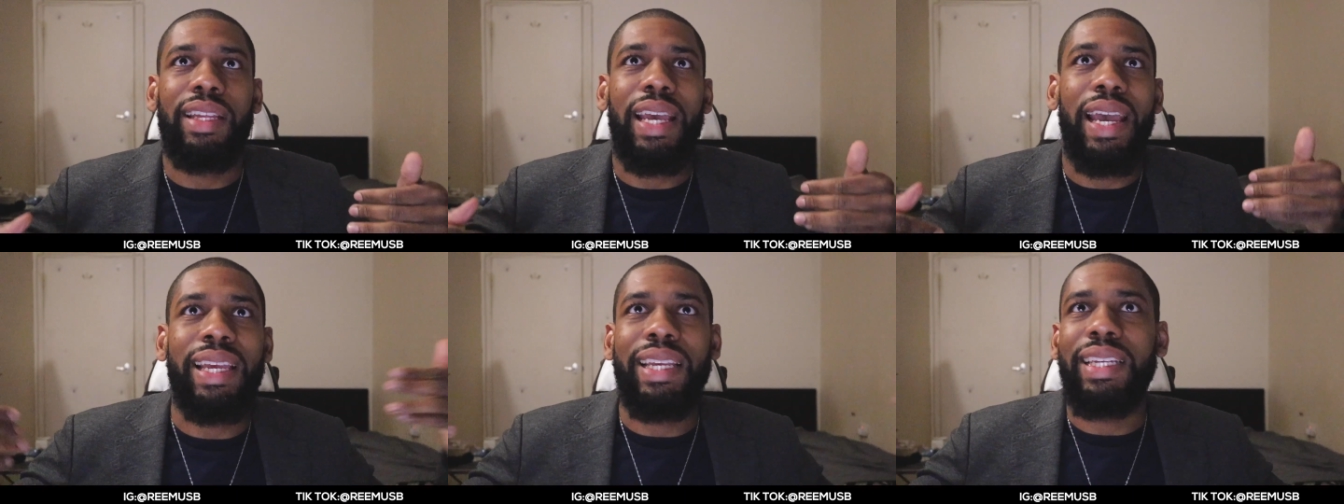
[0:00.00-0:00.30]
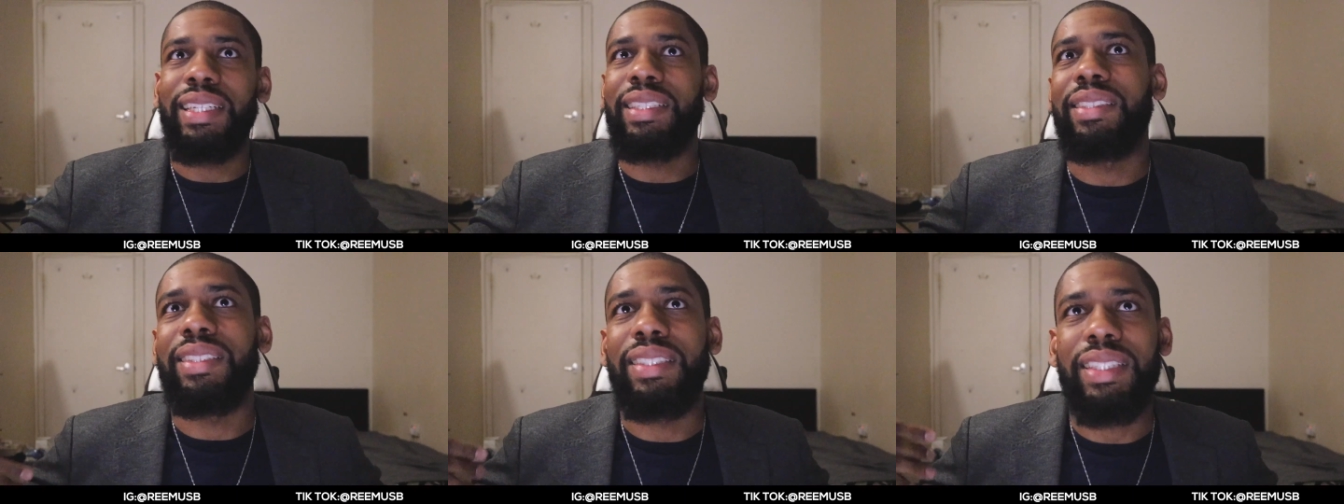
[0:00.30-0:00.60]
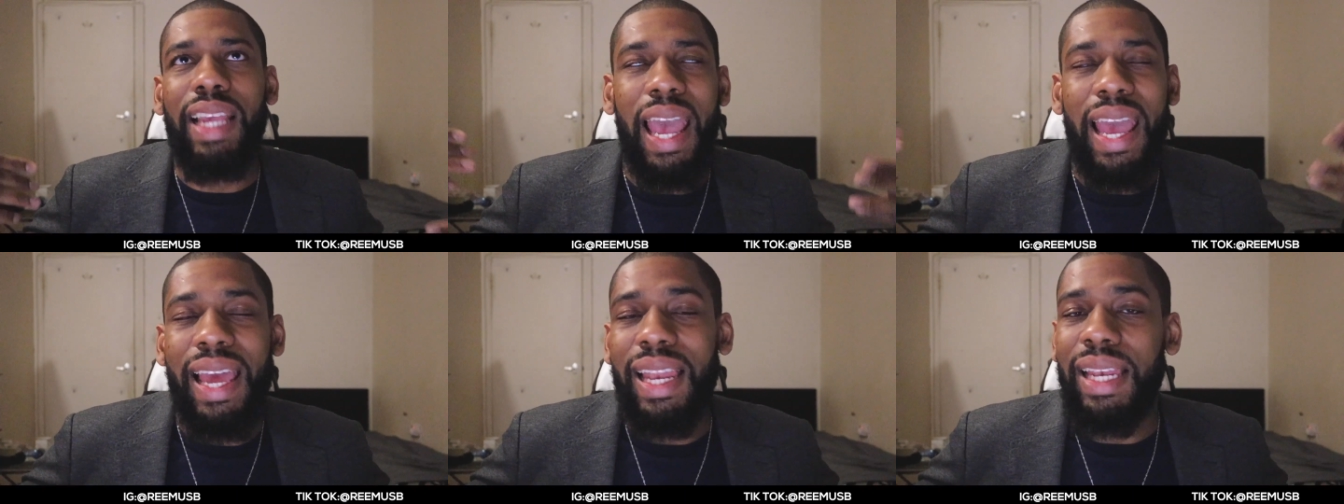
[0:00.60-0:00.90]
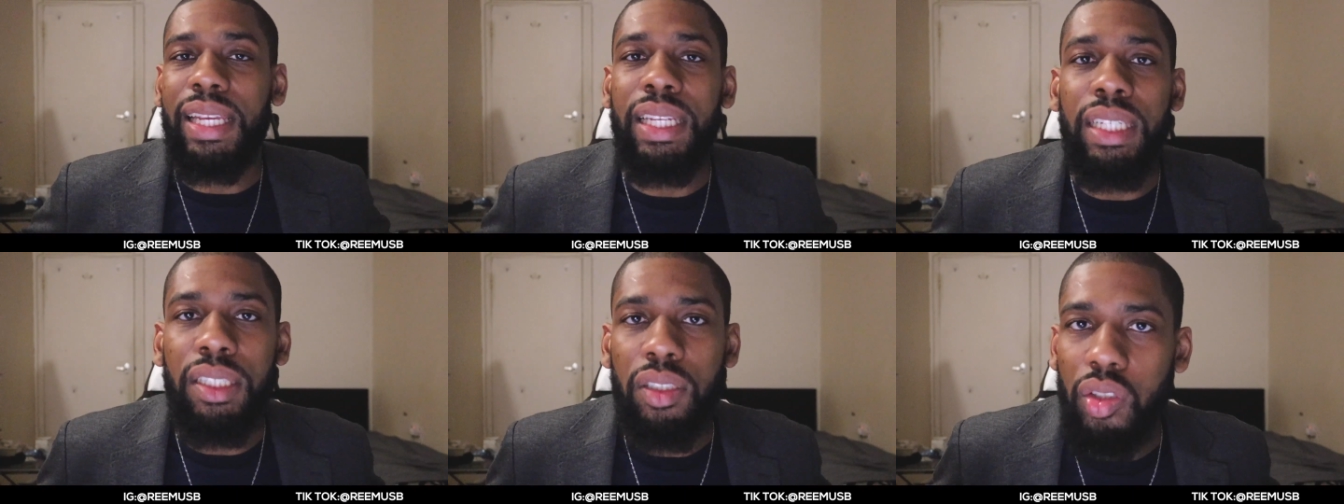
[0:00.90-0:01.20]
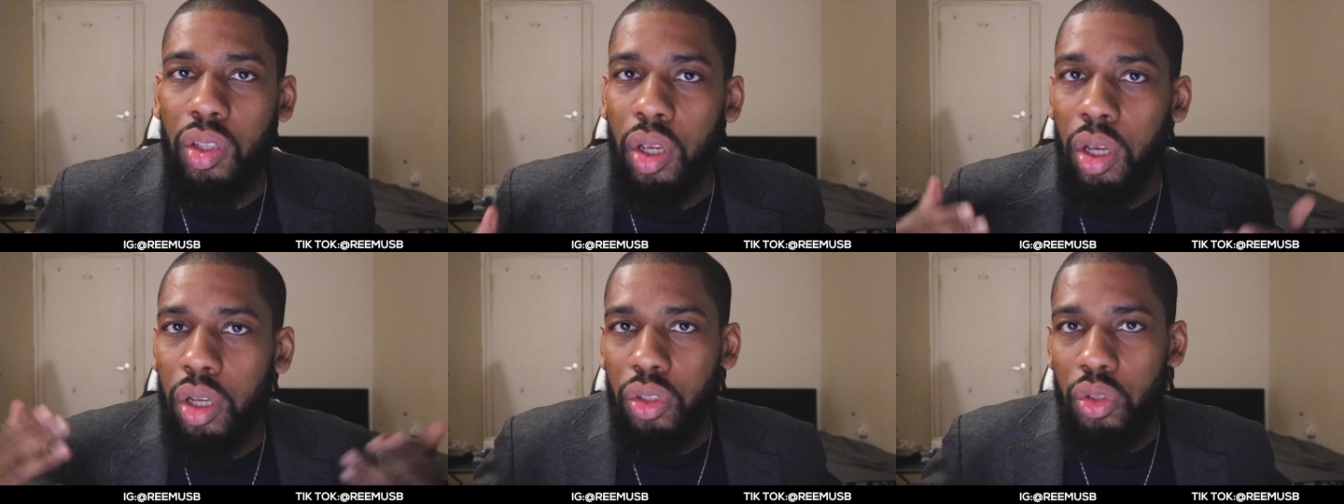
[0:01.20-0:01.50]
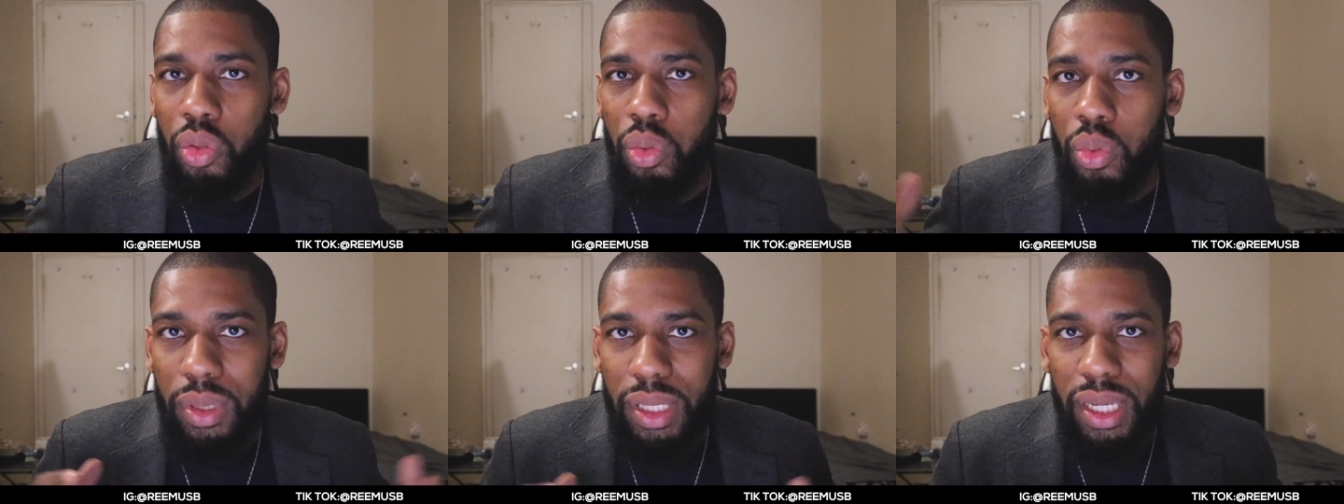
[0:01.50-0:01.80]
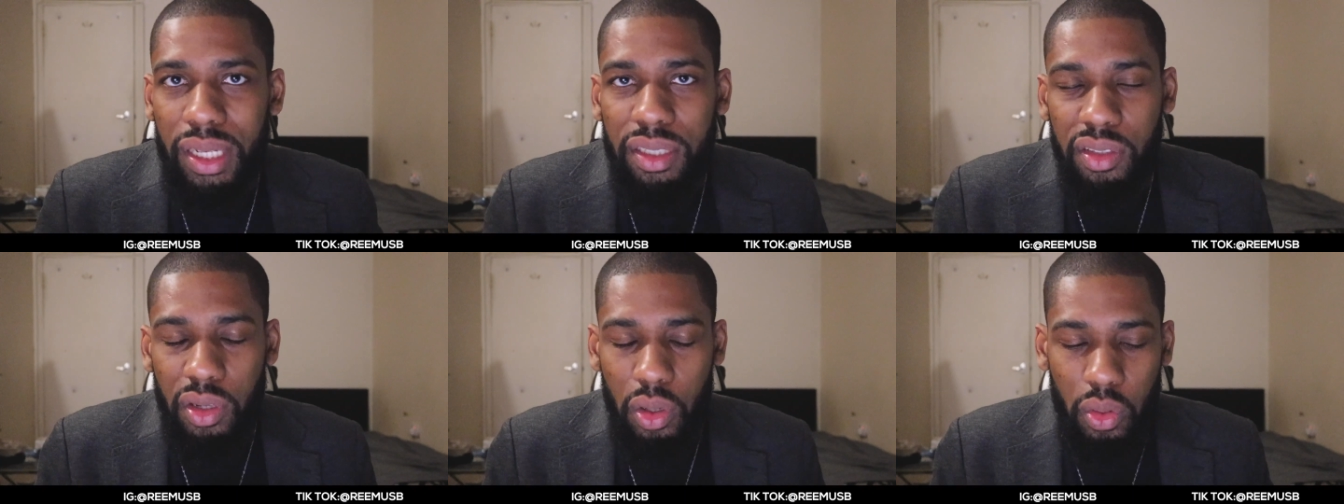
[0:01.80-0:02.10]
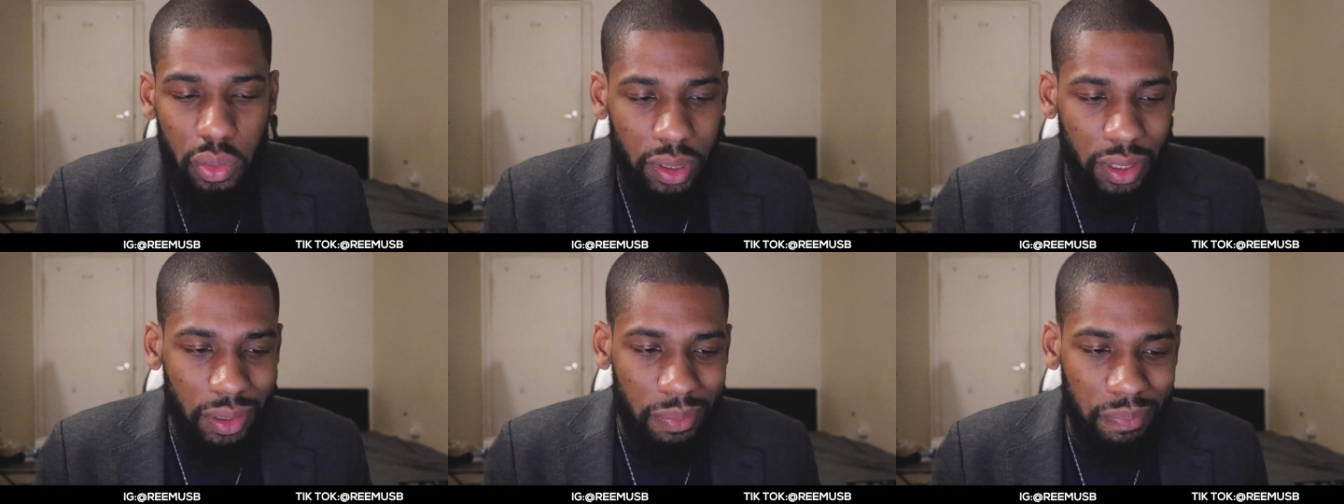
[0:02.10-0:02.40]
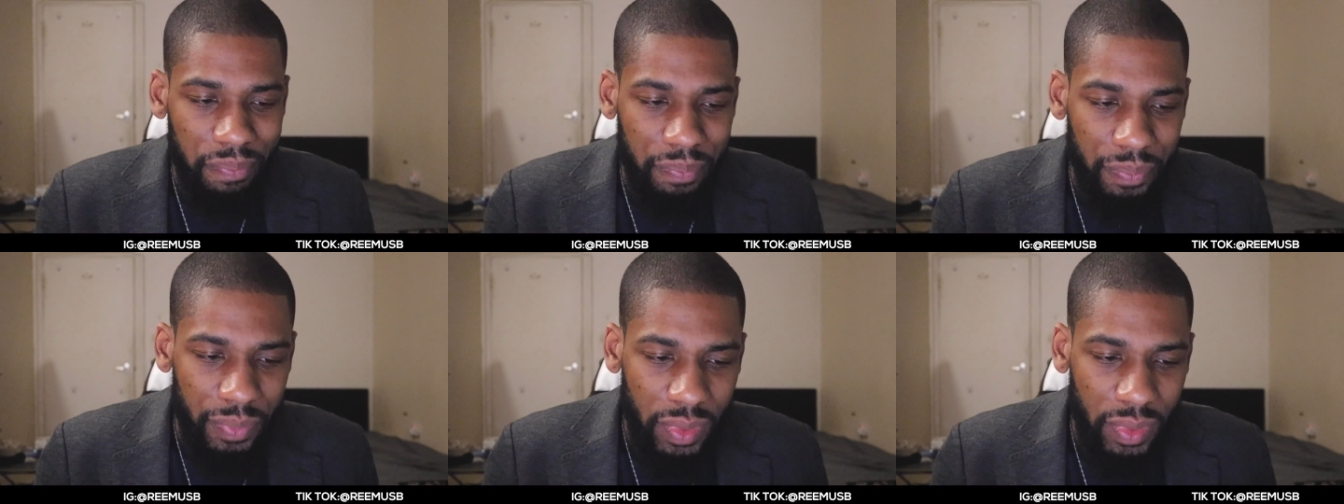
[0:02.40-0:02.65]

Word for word: that is at least two years older."